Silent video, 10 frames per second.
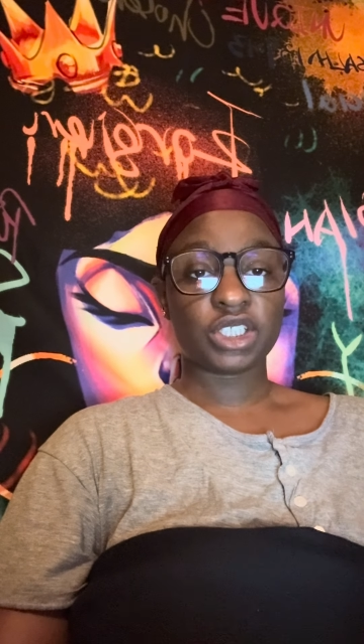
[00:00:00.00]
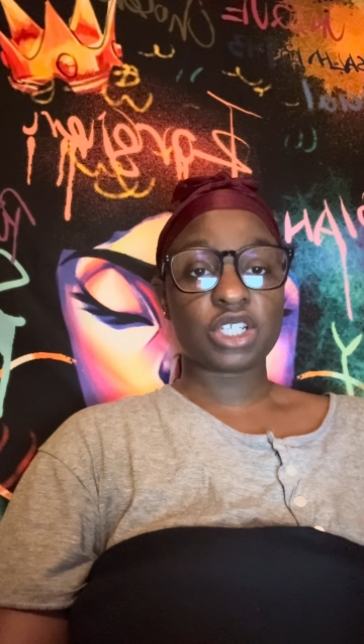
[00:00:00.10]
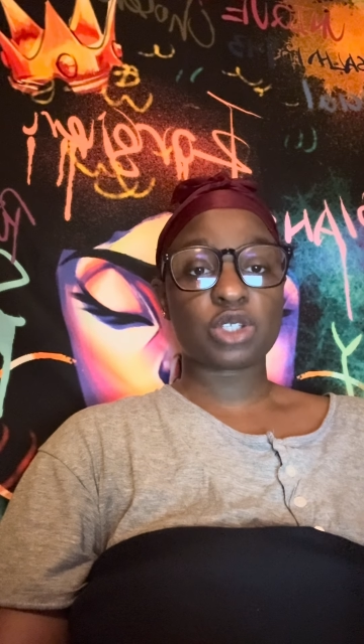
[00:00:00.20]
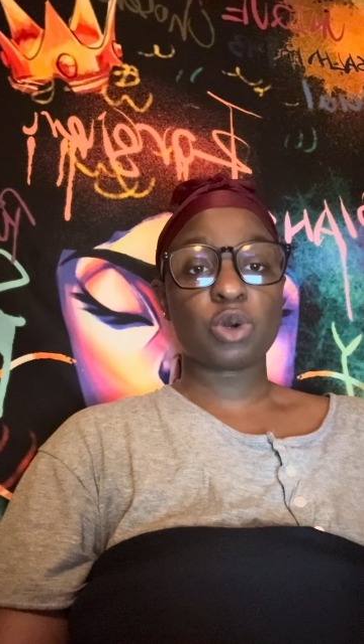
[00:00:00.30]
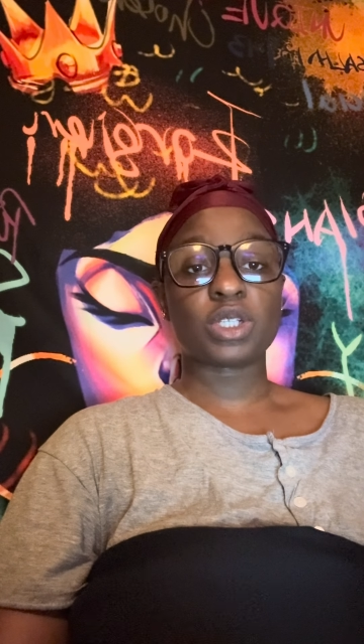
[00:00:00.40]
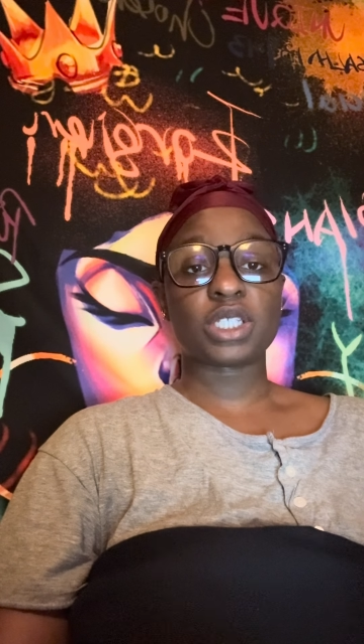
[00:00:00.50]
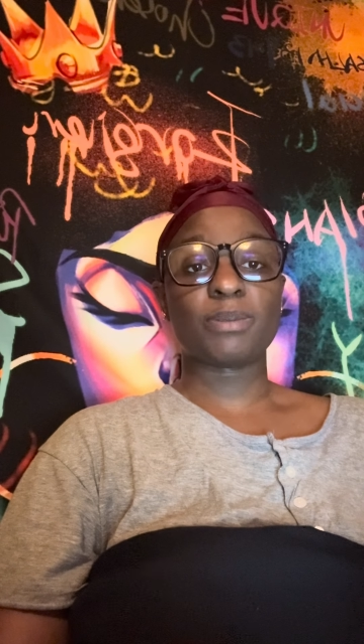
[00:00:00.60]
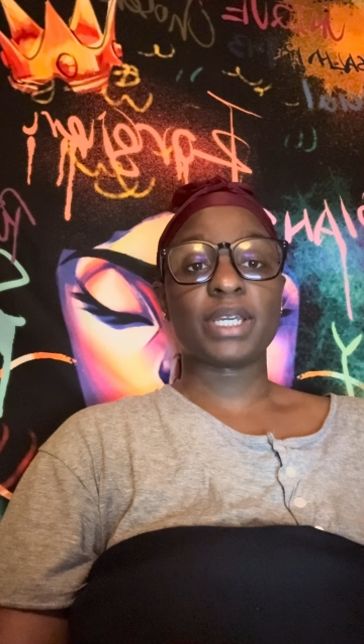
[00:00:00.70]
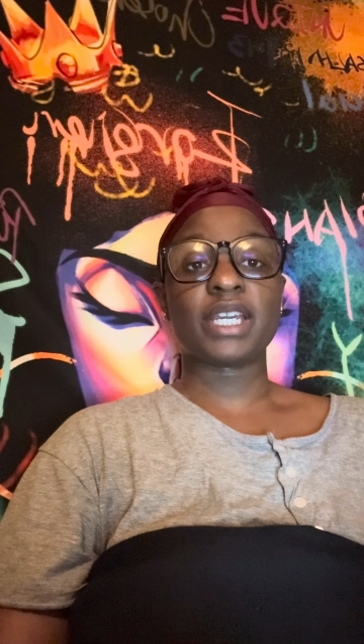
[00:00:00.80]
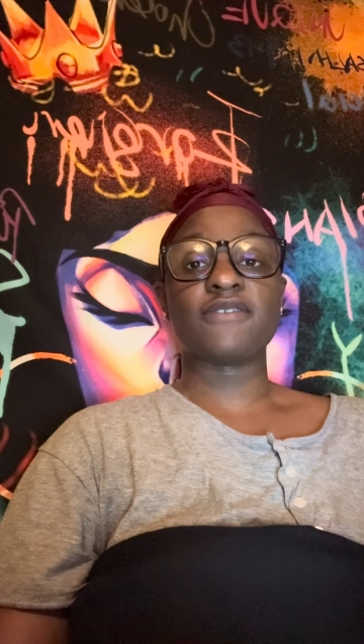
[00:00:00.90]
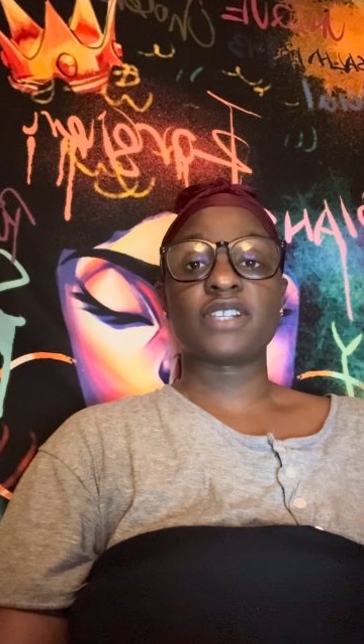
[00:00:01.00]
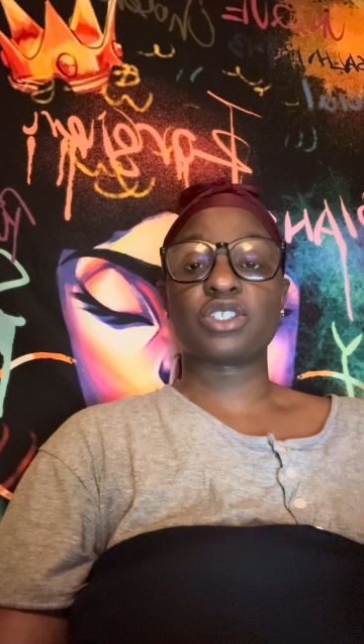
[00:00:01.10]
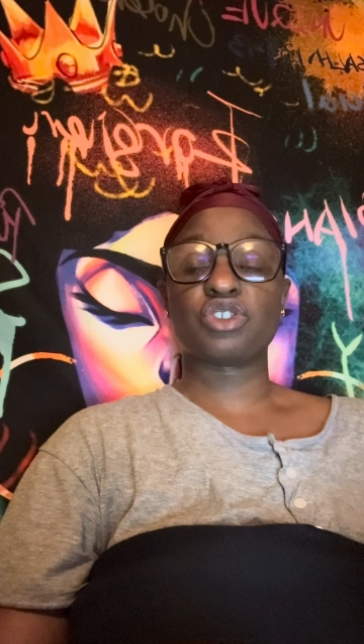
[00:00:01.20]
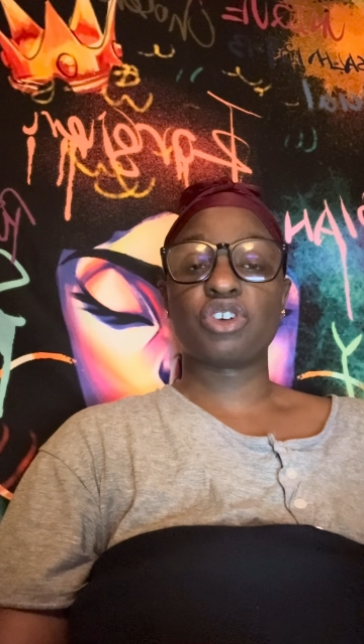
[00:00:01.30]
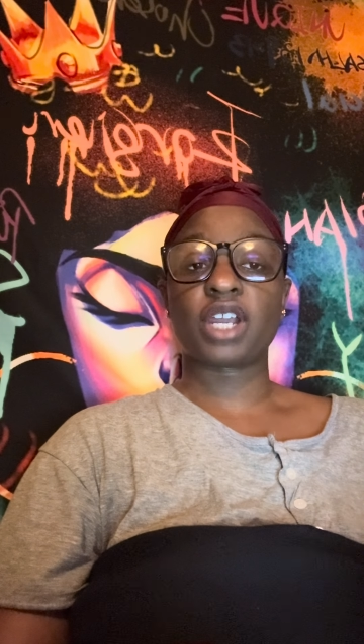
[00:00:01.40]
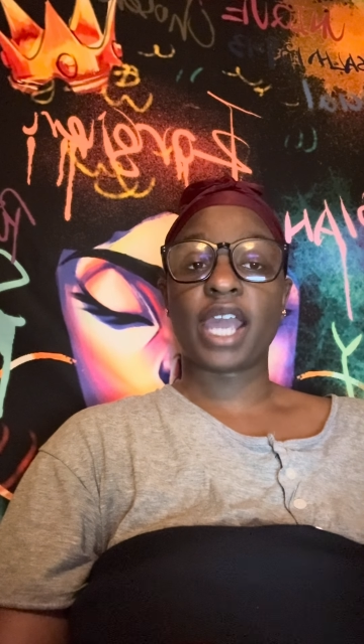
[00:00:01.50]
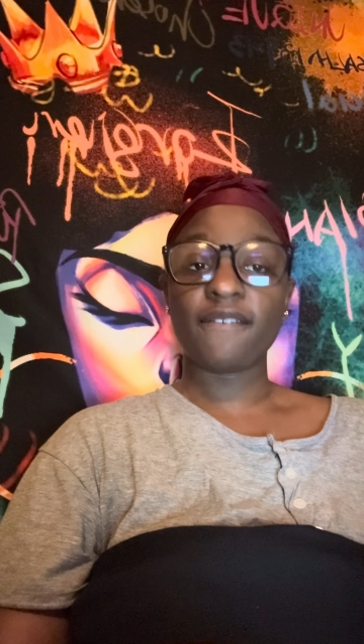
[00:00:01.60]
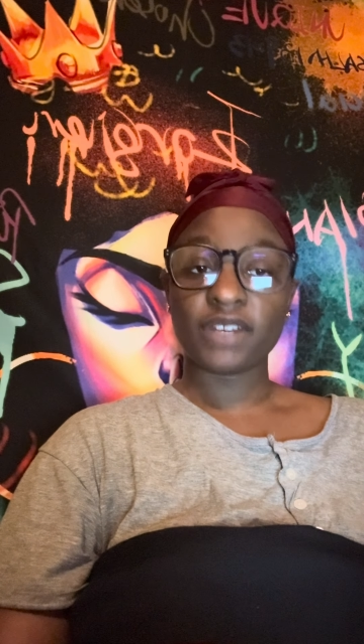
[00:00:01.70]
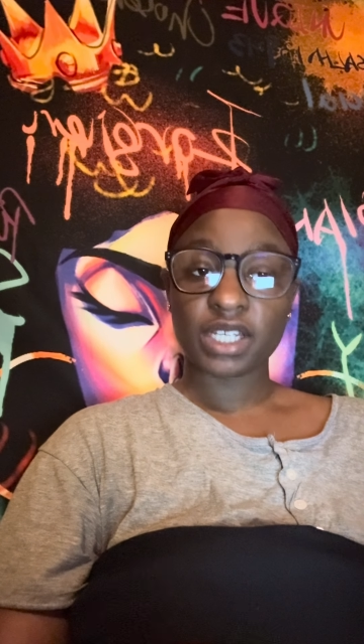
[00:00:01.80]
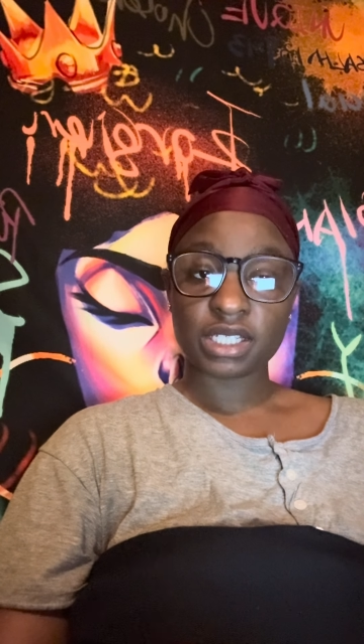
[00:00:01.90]
This score simply gives us strong
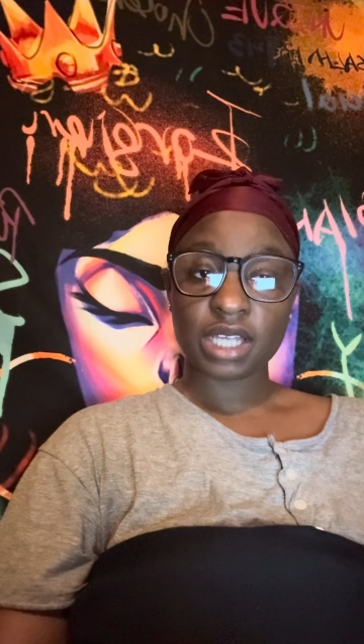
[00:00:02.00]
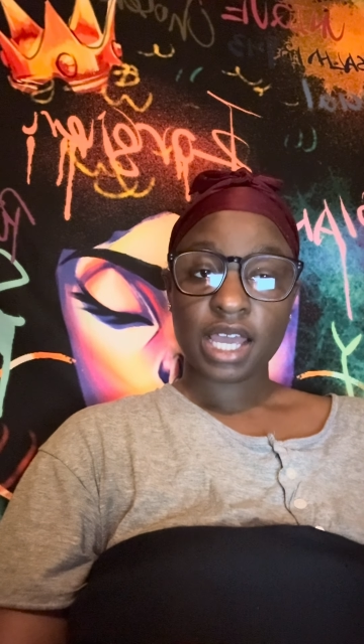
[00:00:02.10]
evidence